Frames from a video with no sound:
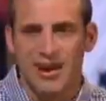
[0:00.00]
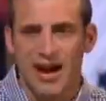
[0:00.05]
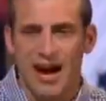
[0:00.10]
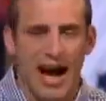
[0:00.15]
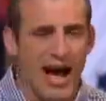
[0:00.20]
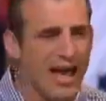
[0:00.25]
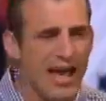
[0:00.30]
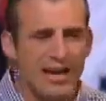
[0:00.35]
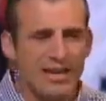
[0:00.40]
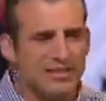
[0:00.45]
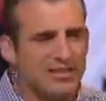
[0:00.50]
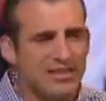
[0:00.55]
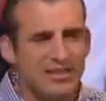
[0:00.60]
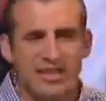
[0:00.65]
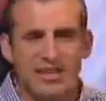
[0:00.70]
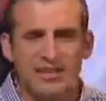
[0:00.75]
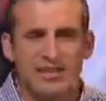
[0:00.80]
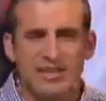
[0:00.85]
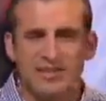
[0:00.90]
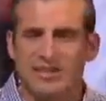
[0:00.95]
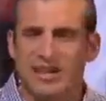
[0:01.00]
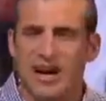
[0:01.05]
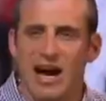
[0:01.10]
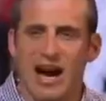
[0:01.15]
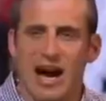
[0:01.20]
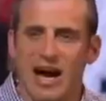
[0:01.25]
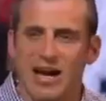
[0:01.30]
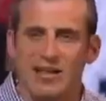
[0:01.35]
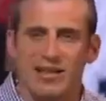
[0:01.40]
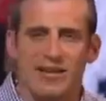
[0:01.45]
I actually think that's a
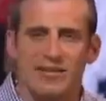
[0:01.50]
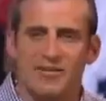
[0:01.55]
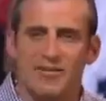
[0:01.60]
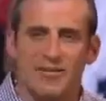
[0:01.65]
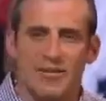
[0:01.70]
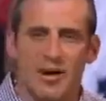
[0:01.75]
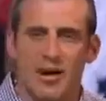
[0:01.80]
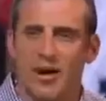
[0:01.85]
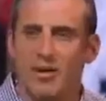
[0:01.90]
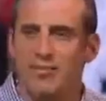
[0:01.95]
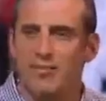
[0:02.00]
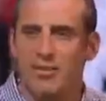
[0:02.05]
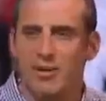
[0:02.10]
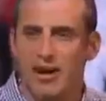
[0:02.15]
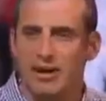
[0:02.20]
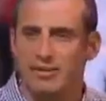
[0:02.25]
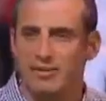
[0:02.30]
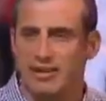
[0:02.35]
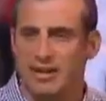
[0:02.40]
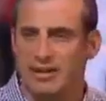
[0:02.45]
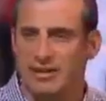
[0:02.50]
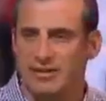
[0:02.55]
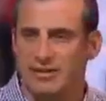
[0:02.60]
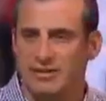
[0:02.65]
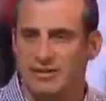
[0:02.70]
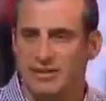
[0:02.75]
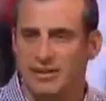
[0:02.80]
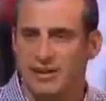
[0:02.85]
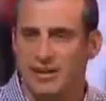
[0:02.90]
highly flawed process